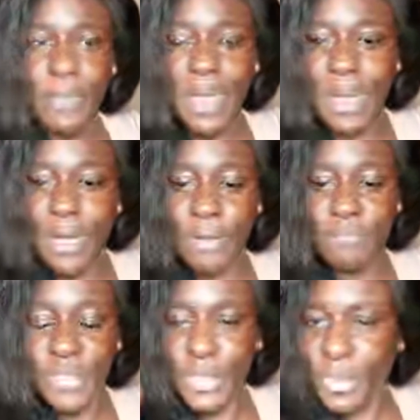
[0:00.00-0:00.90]

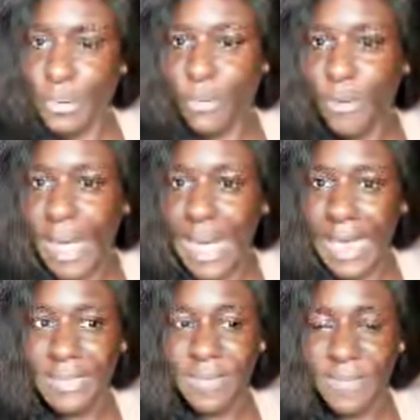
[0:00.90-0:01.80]
Neo
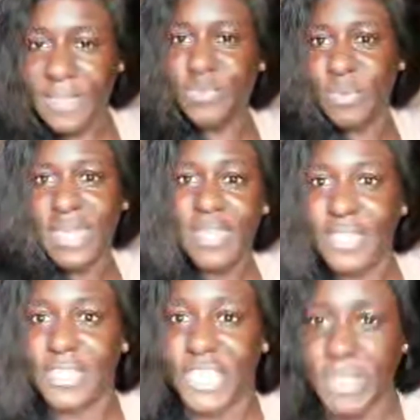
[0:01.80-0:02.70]
and V's
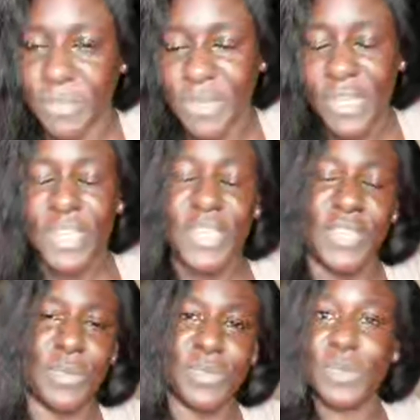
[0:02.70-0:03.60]
relationship? You
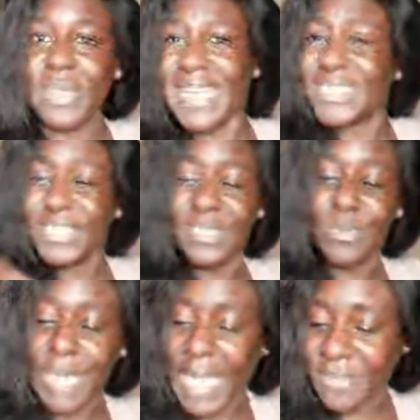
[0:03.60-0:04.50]
know, so that's just
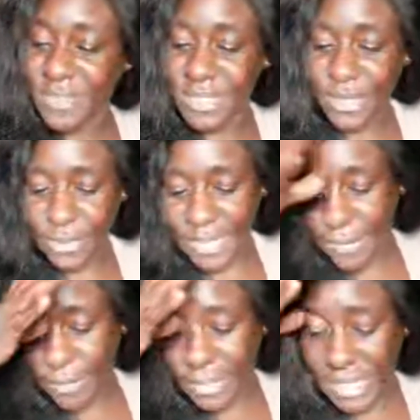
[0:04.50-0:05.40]
what I have to say on that
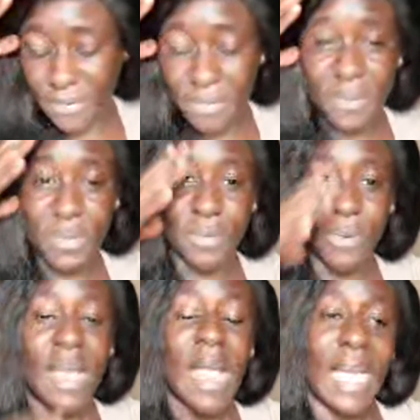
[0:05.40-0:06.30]
one. For me,
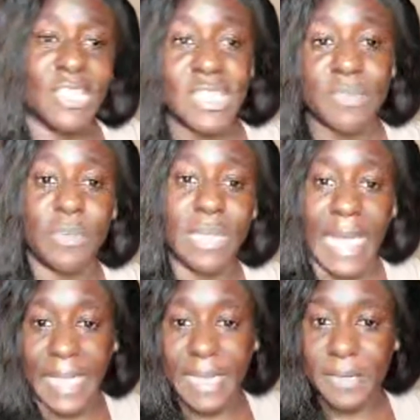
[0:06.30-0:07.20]
I just feel
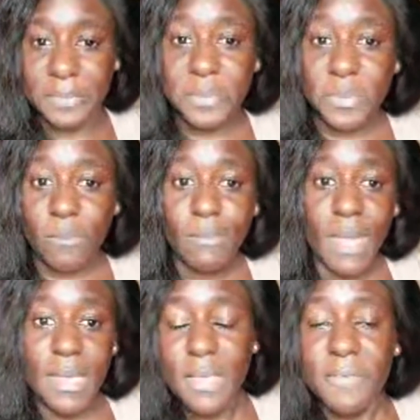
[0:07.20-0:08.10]
like
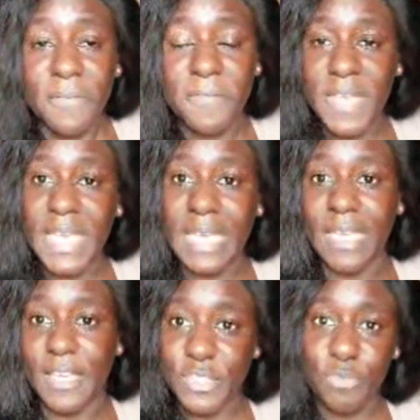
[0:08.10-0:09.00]
if
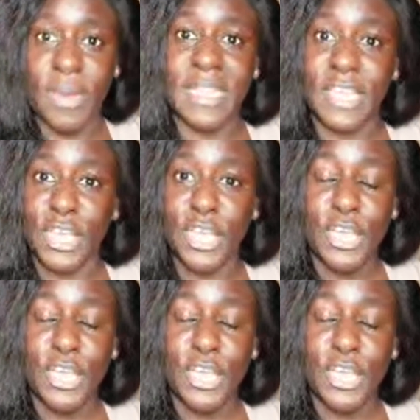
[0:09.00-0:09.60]
V is ready